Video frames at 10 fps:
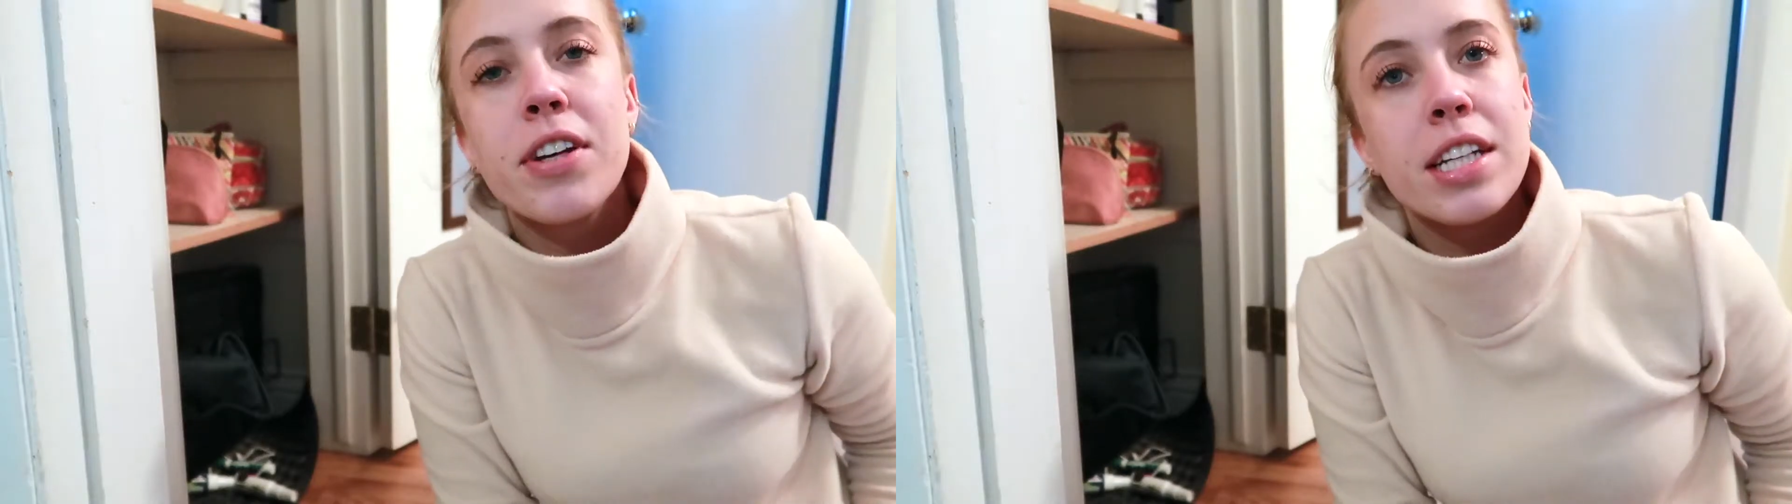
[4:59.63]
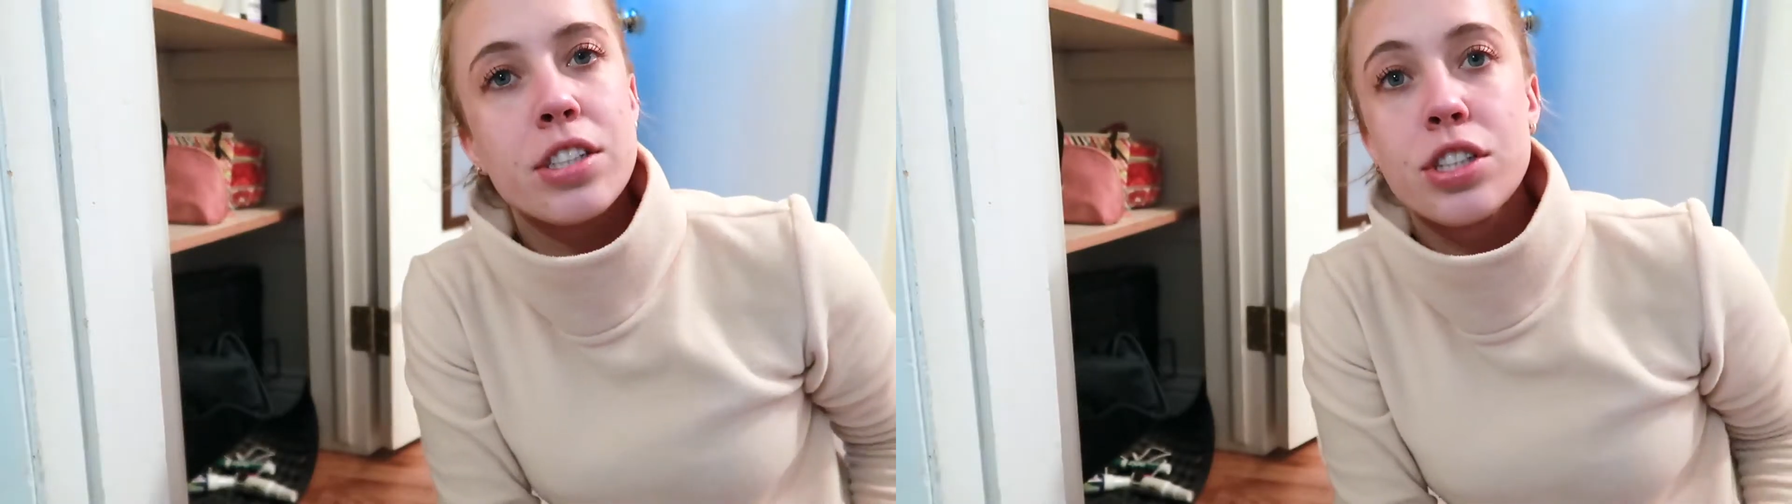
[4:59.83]

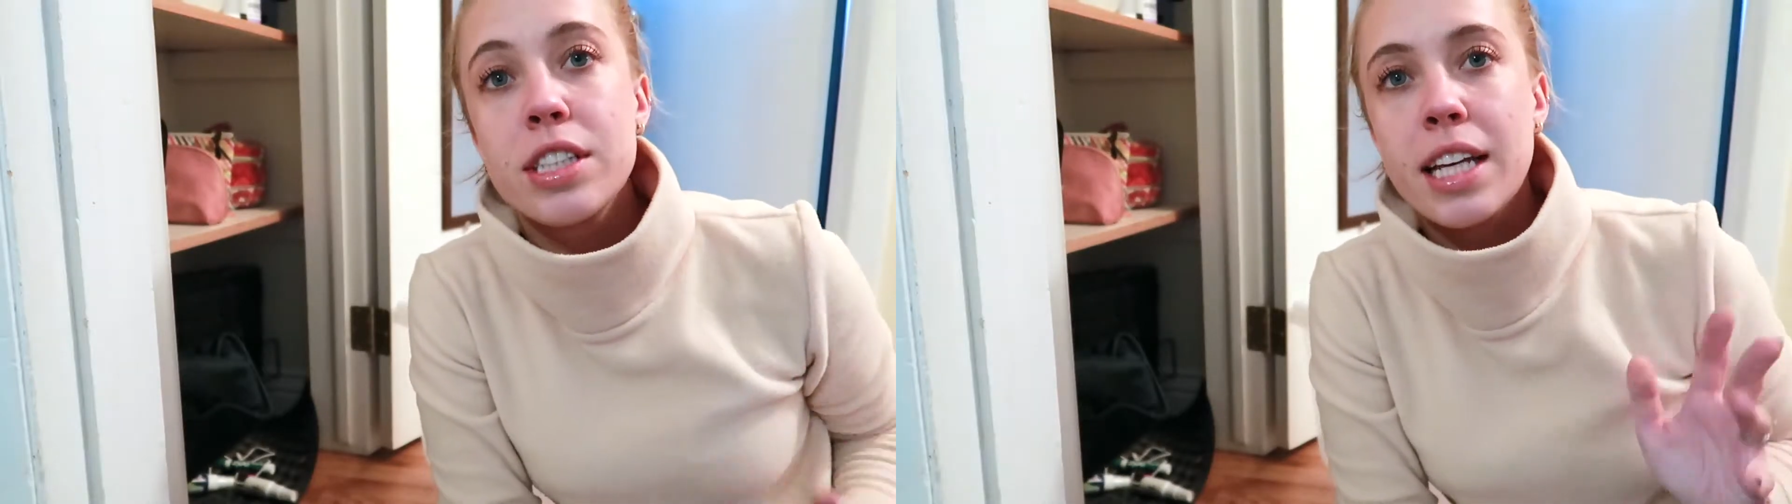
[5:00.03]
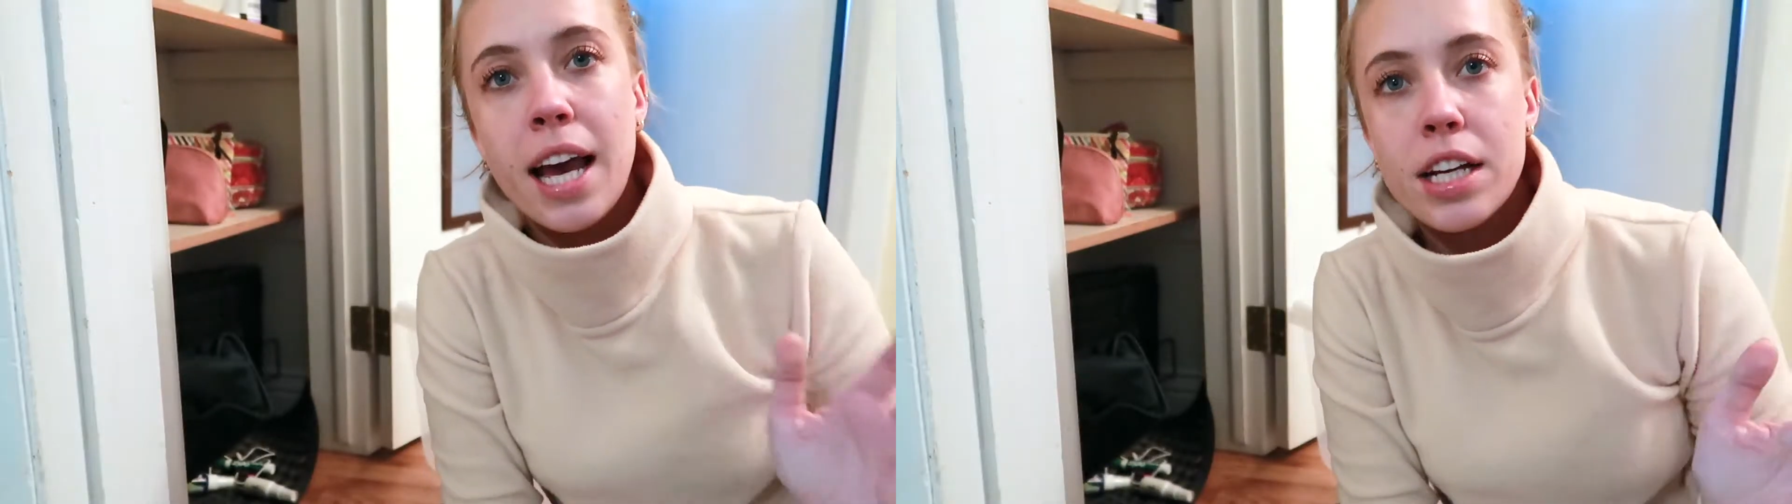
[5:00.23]
it is just
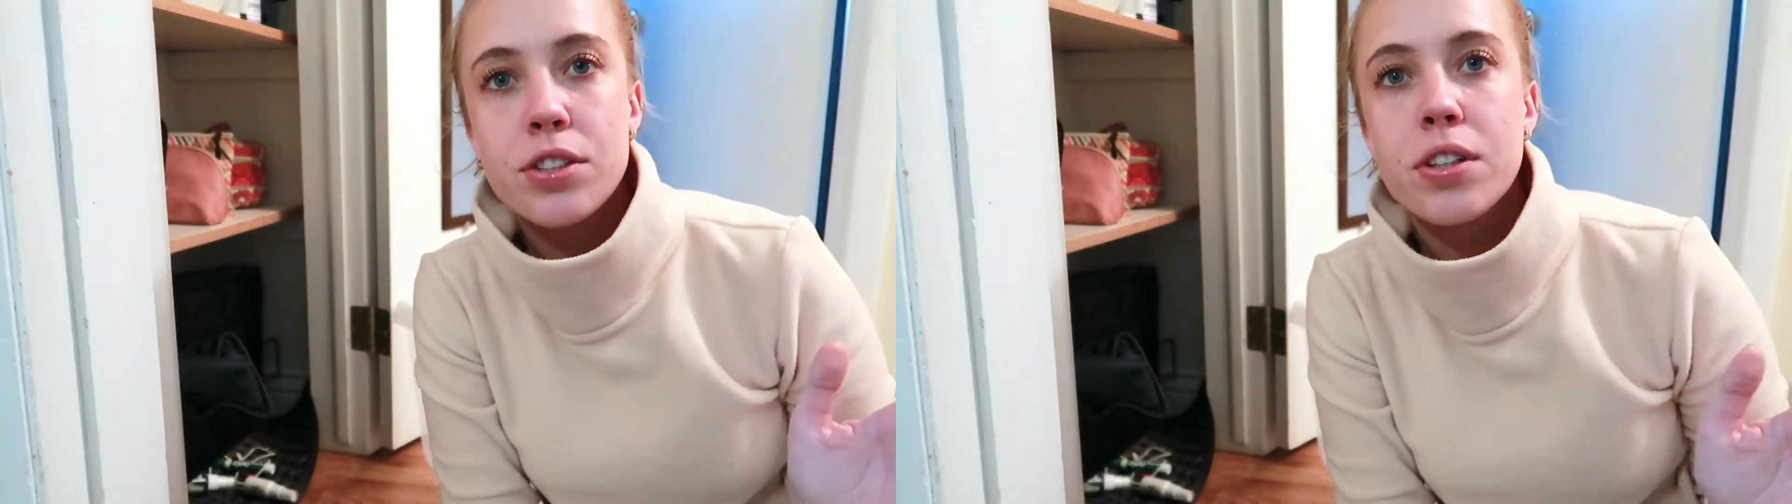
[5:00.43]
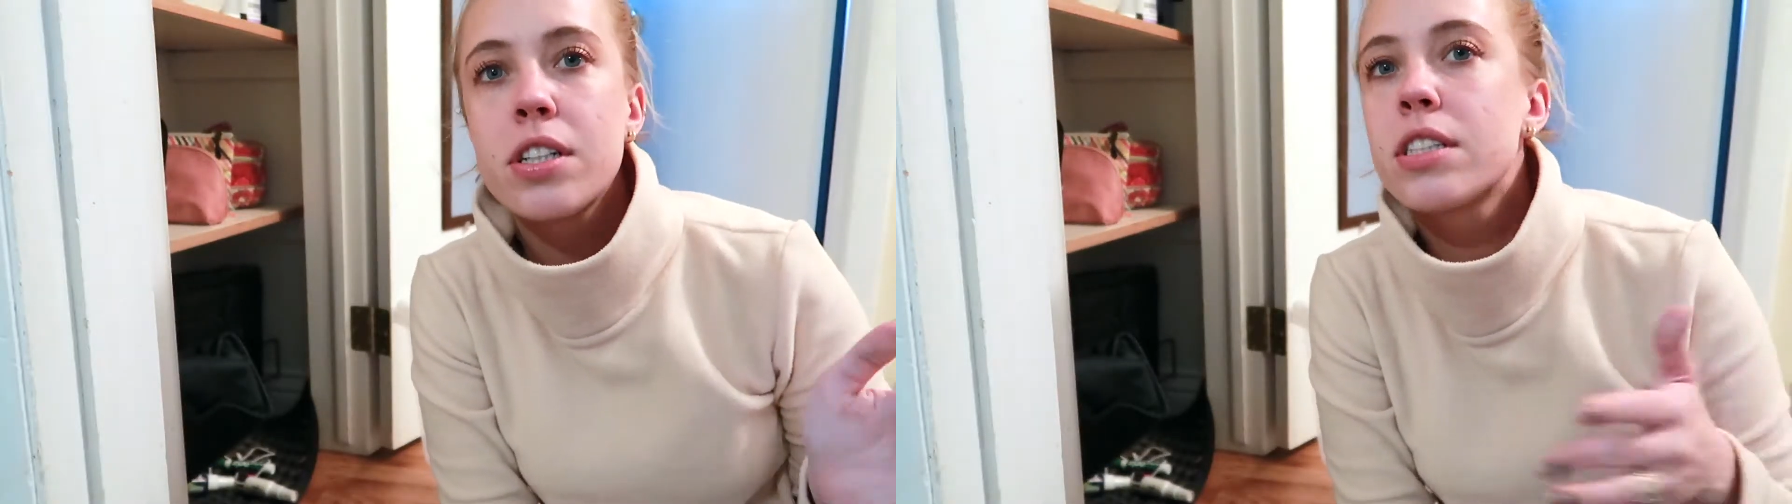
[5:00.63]
like
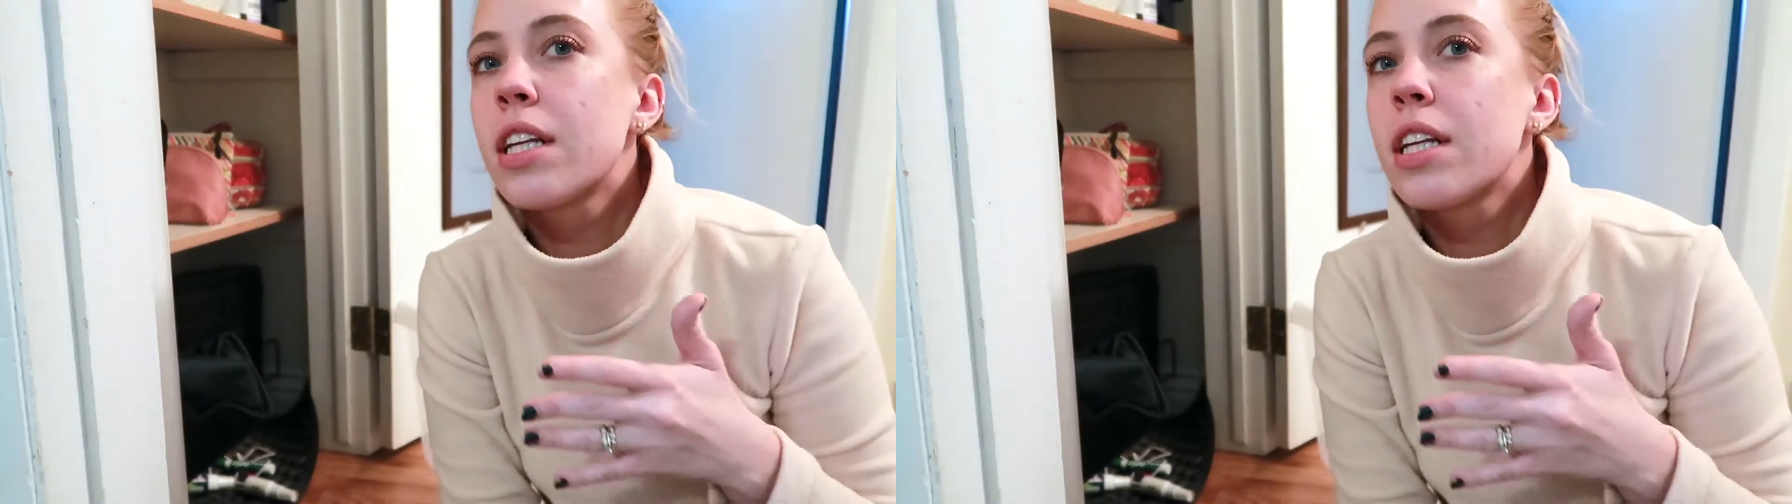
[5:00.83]
extras